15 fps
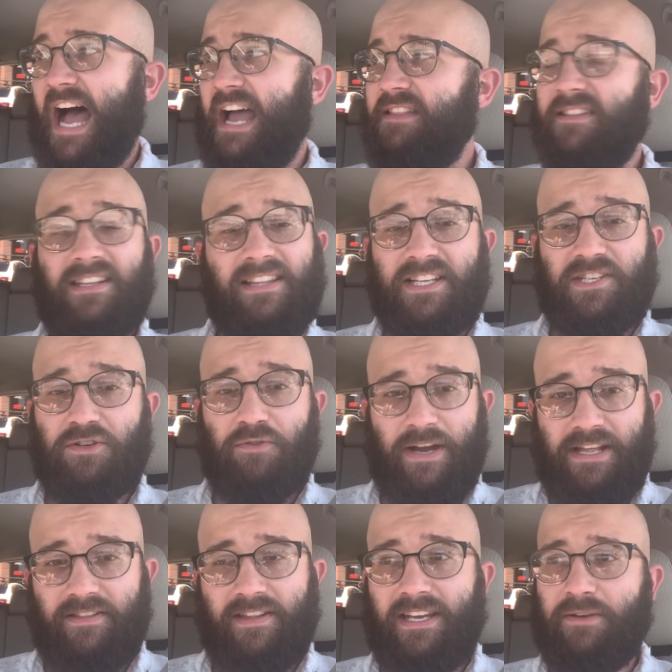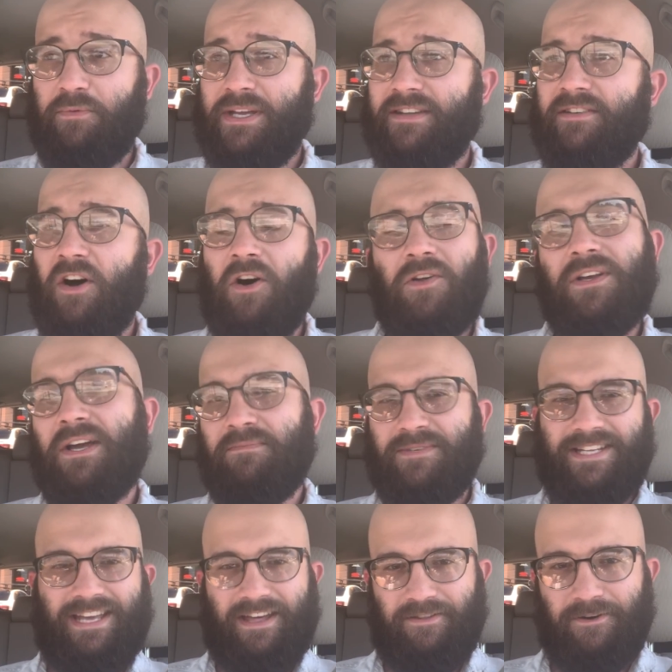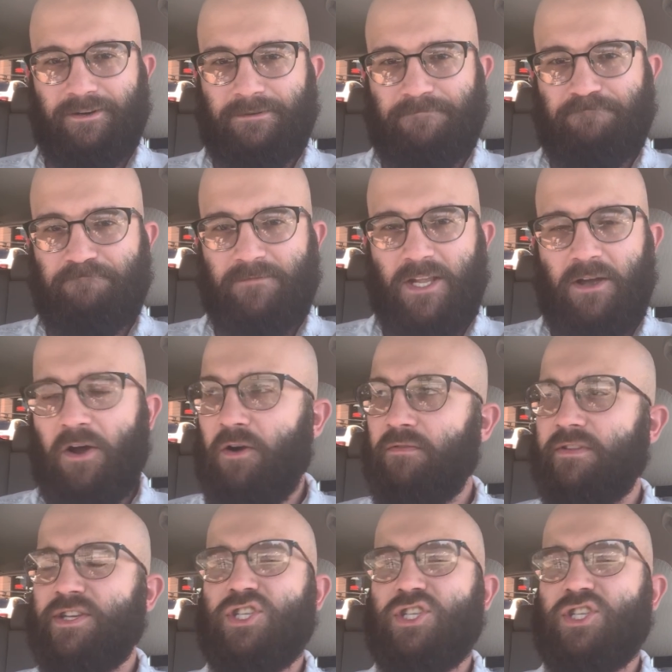think that's a great thing. We can all come together over the